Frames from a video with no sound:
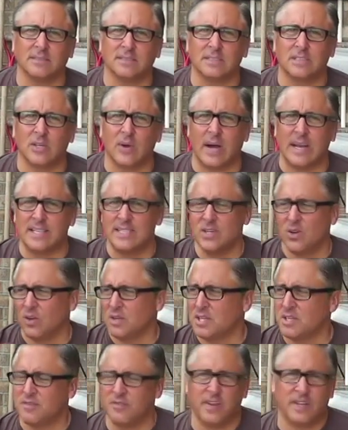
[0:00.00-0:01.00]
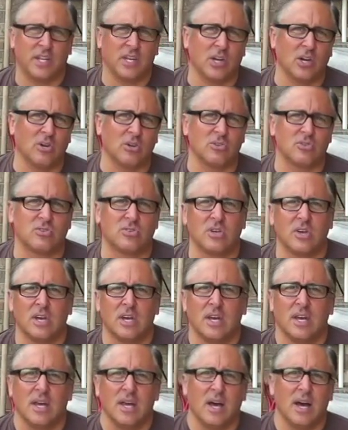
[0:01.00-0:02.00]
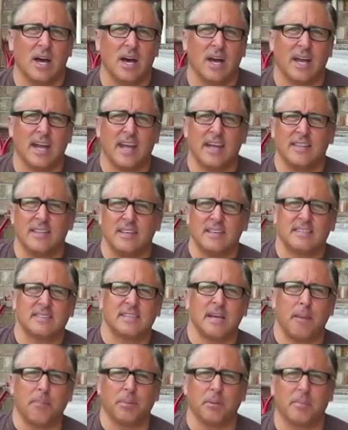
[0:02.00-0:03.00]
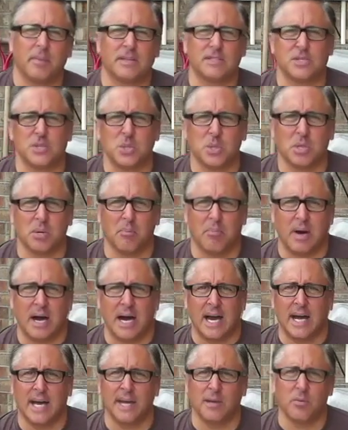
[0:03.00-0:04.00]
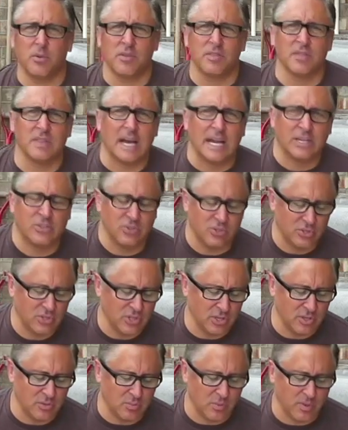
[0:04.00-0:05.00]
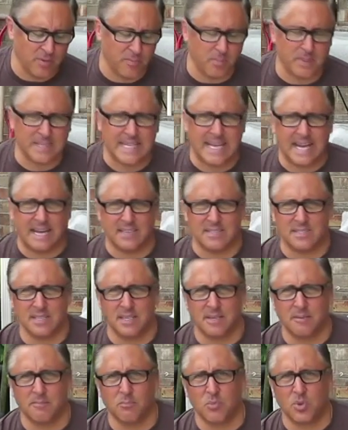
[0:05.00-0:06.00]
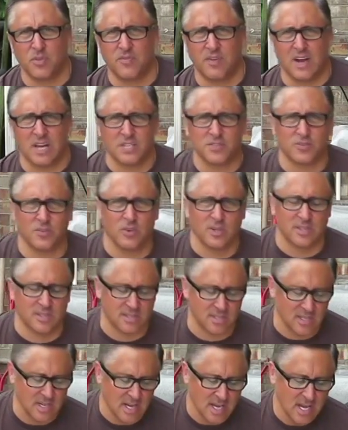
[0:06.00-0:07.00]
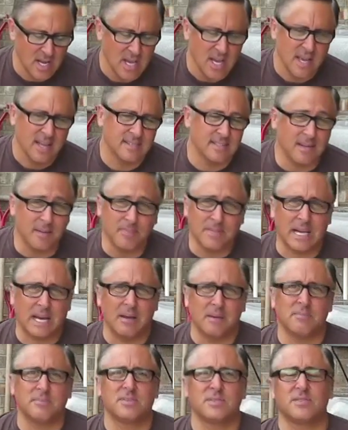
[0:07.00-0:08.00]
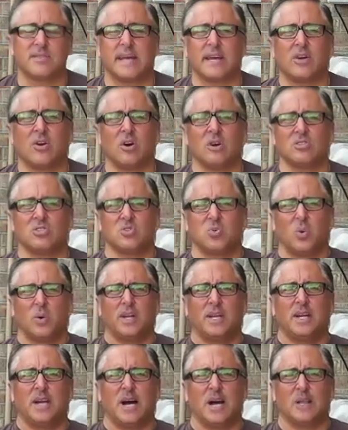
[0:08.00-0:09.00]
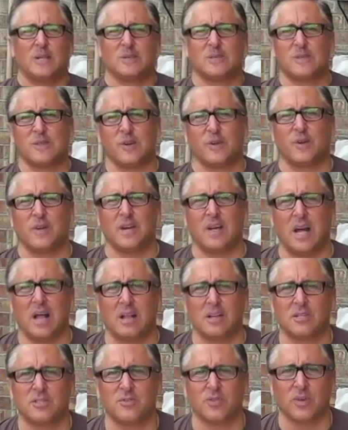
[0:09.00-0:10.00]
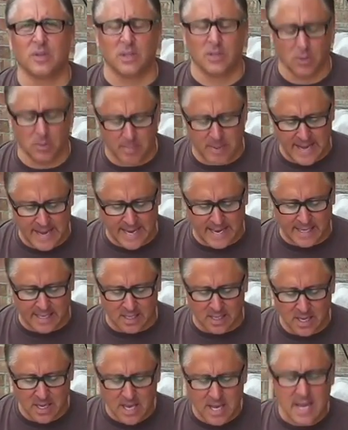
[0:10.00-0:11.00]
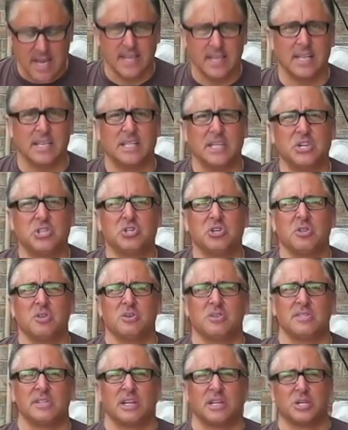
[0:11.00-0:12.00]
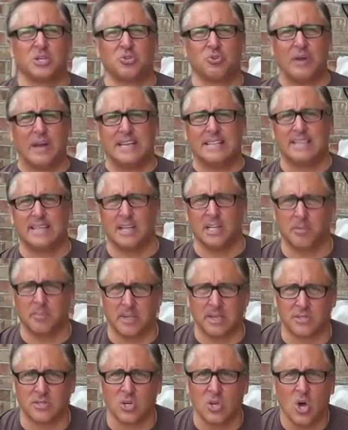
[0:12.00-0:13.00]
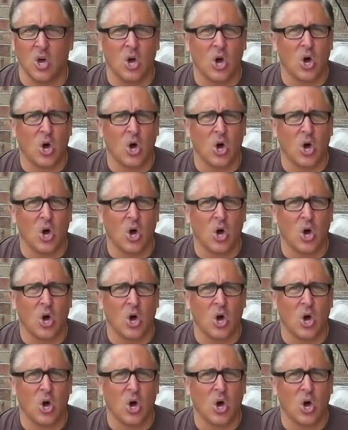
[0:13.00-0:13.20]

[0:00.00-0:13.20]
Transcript: So I see all these videos uh, and these supplements that you can buy with nitrogen, with potassium, with phosphorus, and sometimes they cost twenty dollars, thirty dollars for a little bag. In addition, they're selling trace elements.